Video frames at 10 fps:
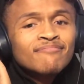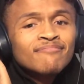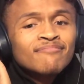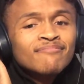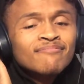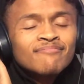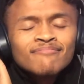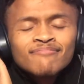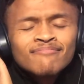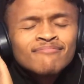
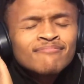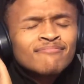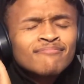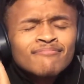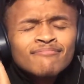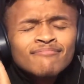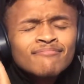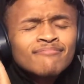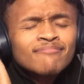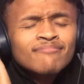
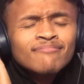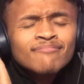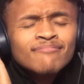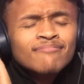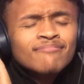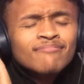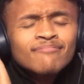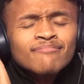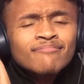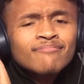
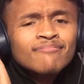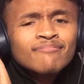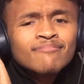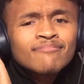Nothing is said.